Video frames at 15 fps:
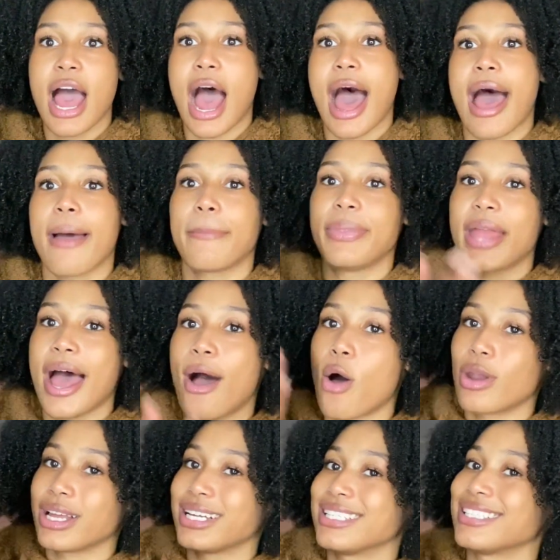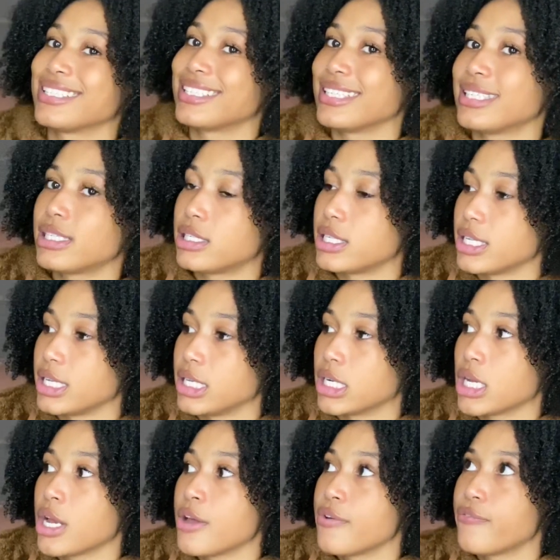I'm not on a consistent
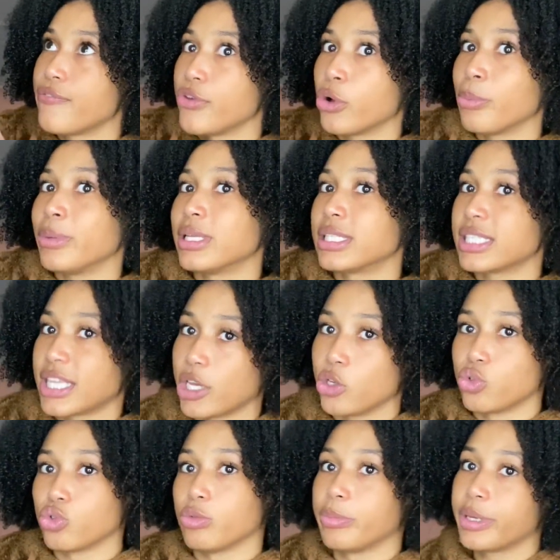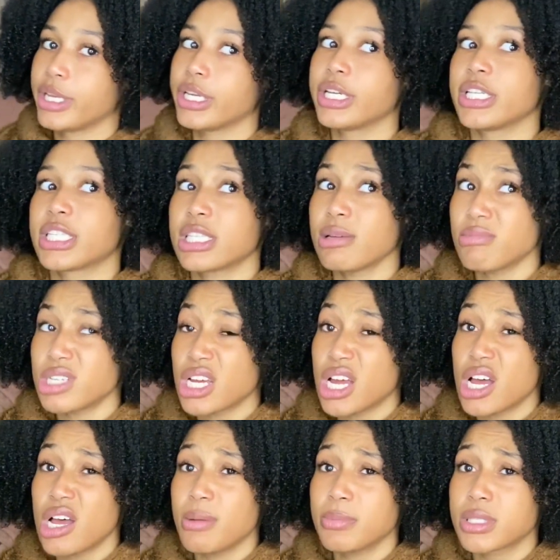filming schedule, because
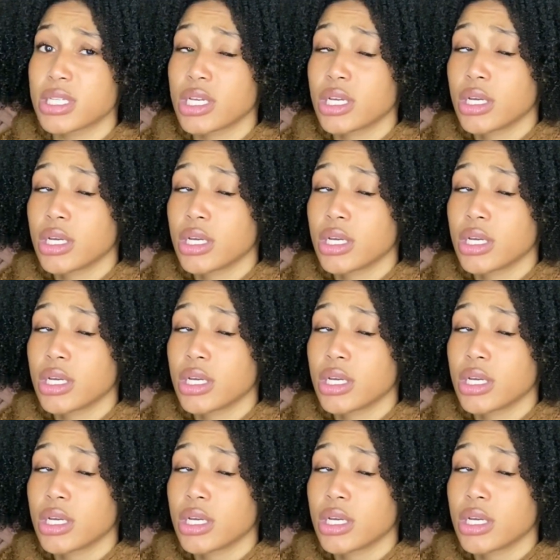sometimes